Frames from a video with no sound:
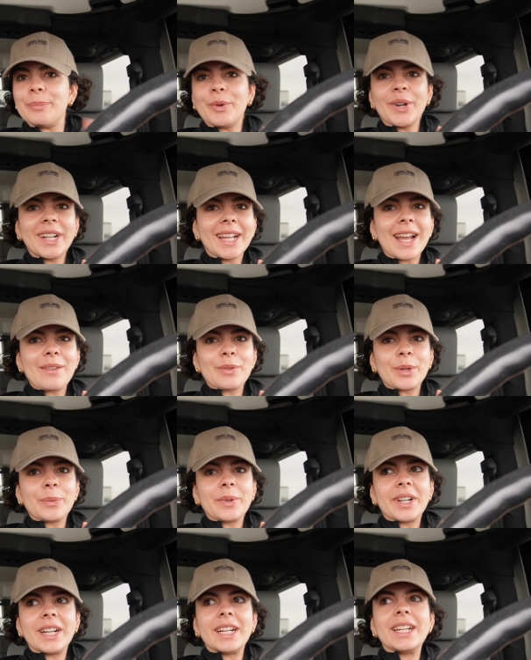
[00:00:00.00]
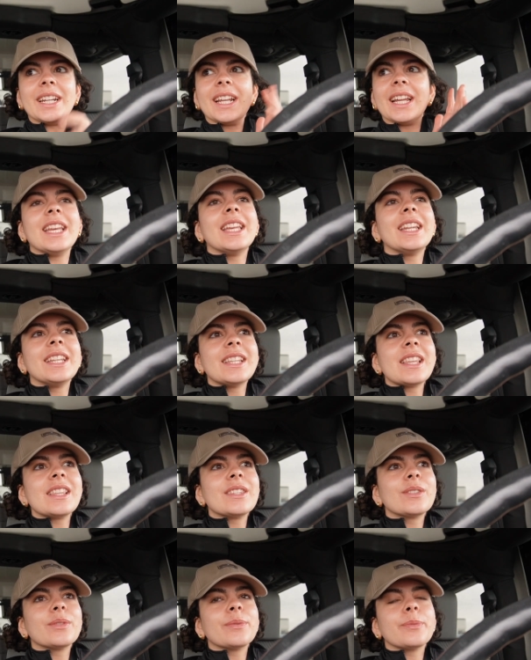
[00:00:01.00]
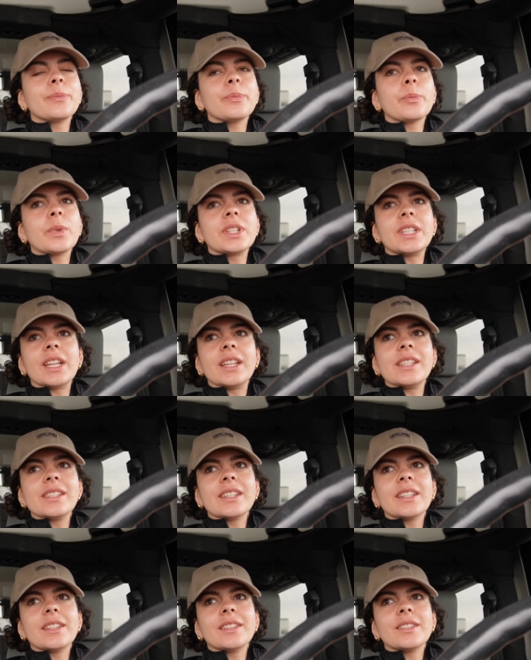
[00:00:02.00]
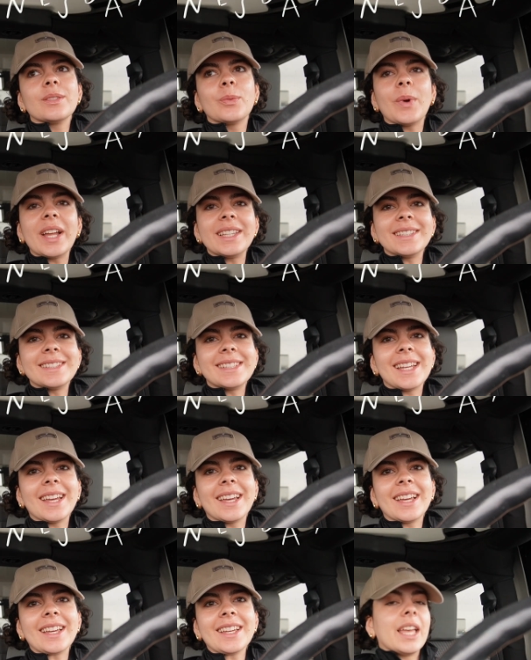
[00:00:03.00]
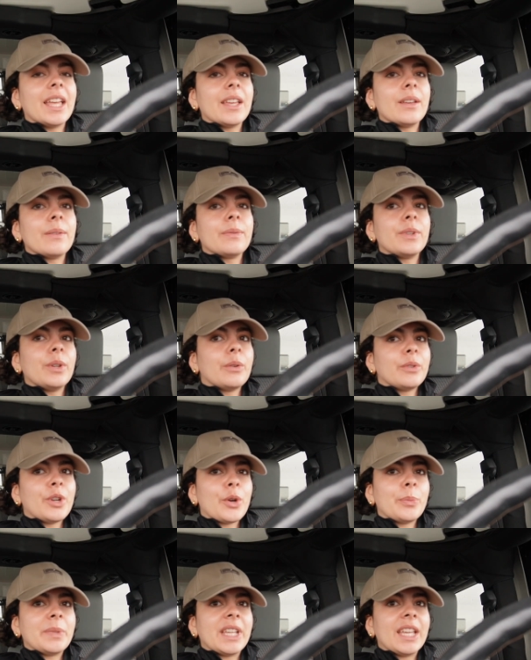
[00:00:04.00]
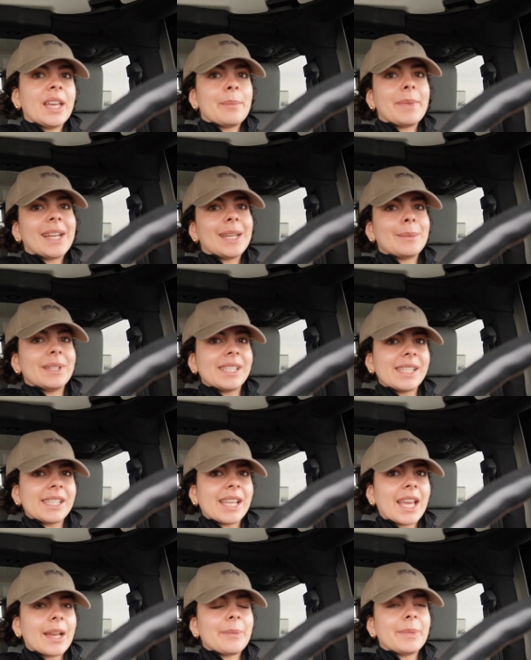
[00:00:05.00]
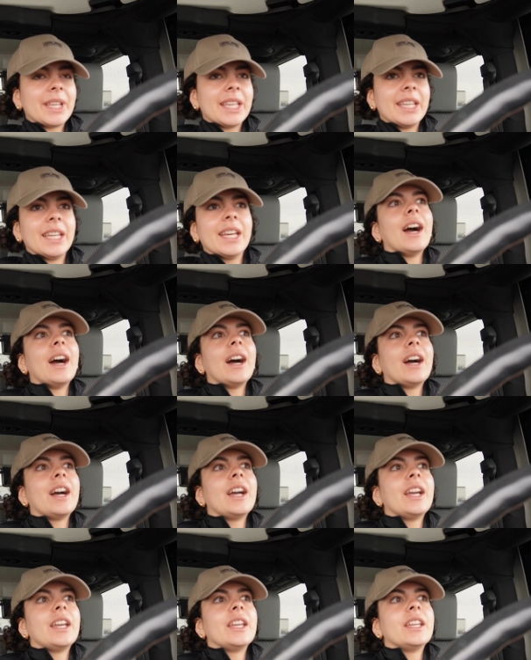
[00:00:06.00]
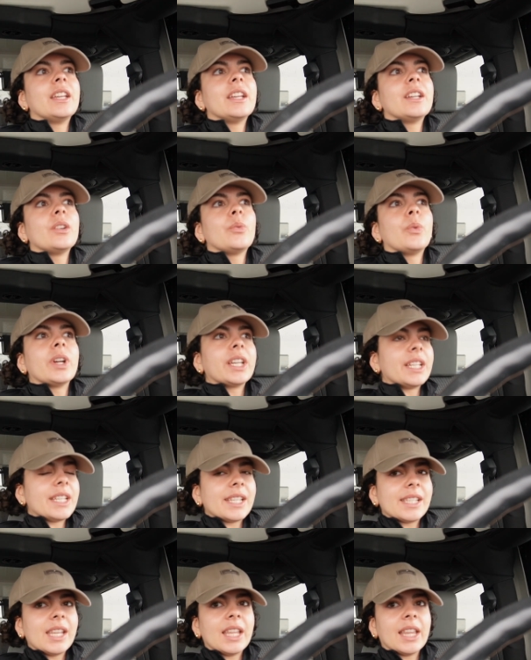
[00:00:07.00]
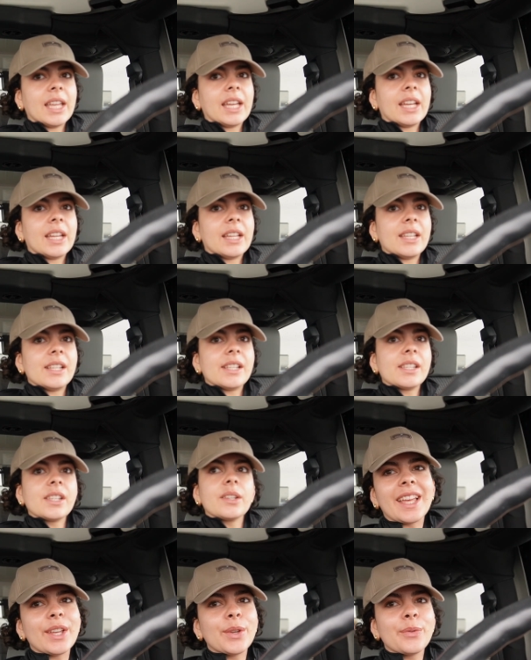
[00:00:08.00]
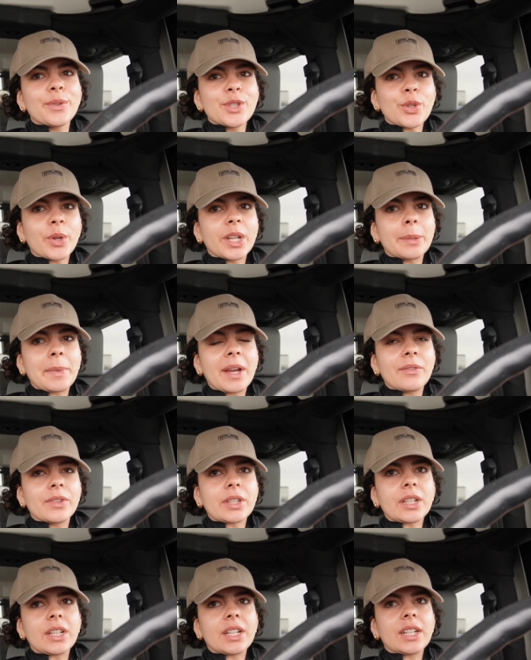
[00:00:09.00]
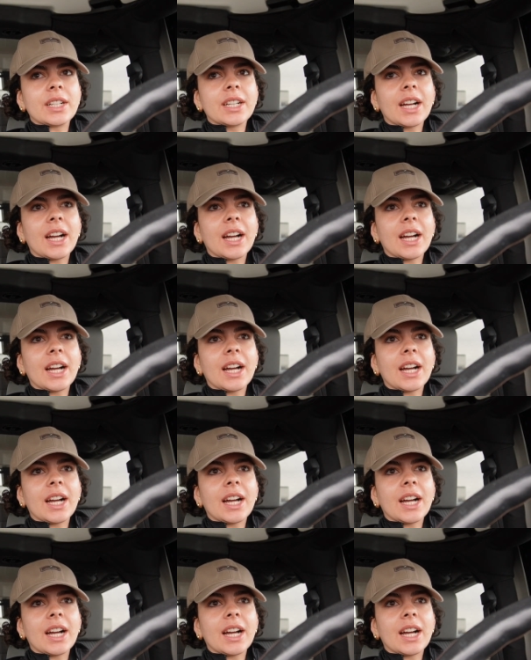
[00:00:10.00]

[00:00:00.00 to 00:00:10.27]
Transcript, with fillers: morning, everyone. It is, what day is it? Wednesday. If you don't know me, my name is Sammy. I work at Disneyland. Thank you for joining my vlog.